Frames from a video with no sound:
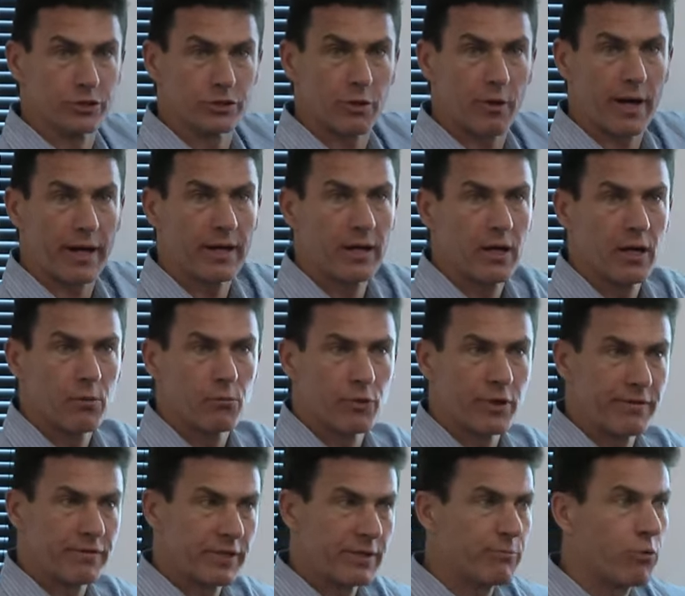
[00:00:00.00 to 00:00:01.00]
So I
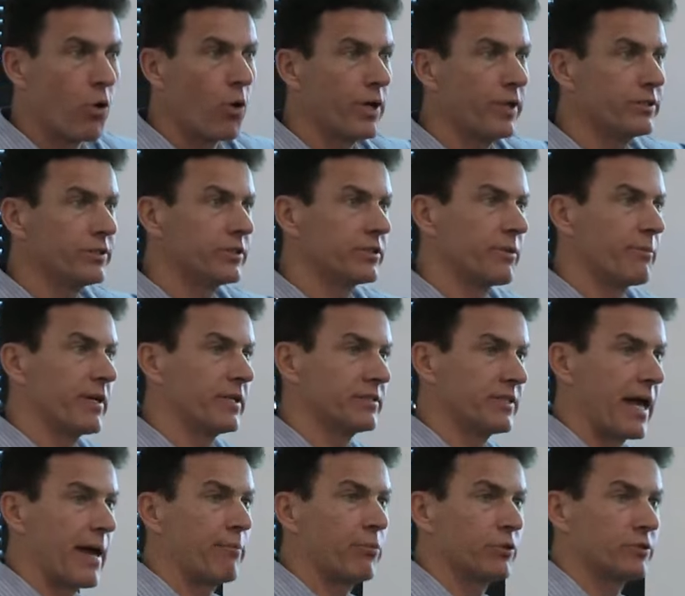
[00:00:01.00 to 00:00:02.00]
briefly pointed to some
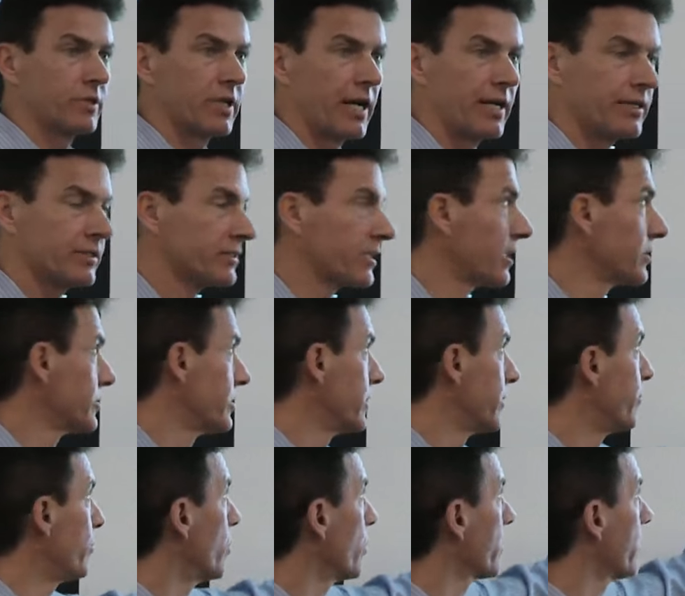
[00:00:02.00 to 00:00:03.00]
examples that I discuss in
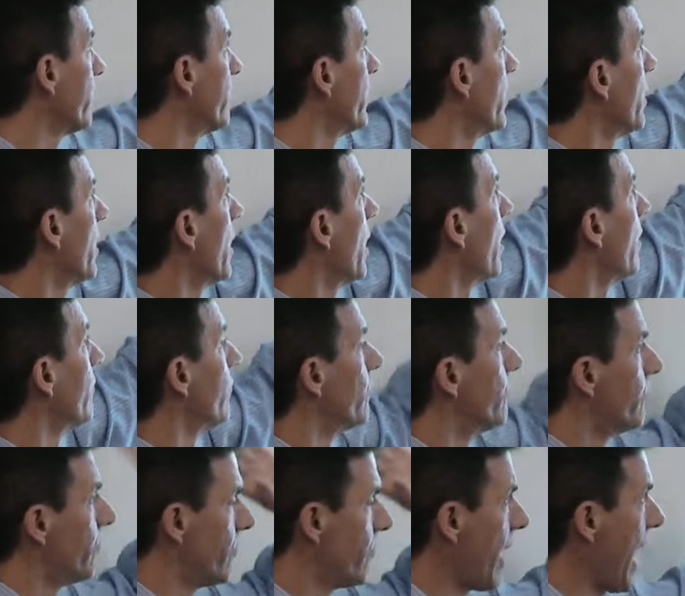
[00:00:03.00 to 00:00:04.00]
the book of, of
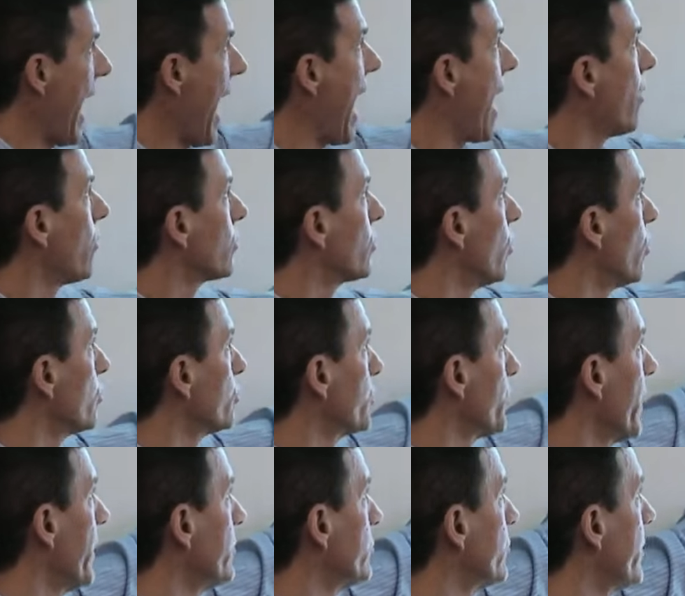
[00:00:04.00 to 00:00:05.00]
how
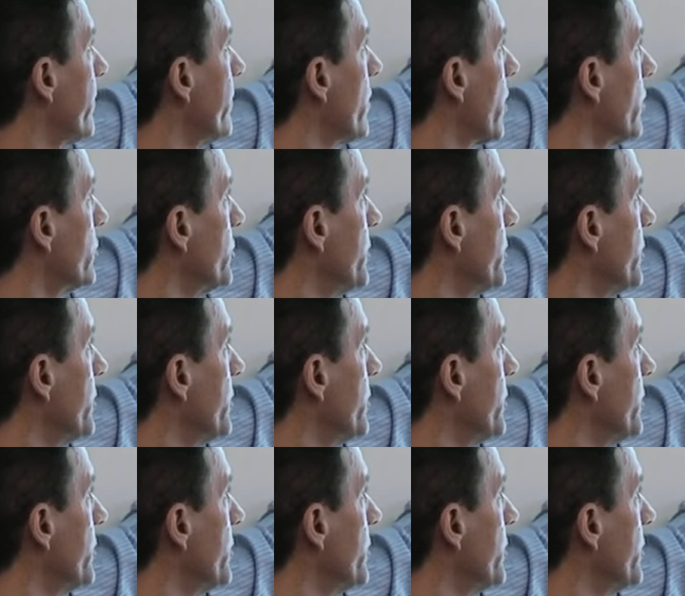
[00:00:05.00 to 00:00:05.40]
culture has driven our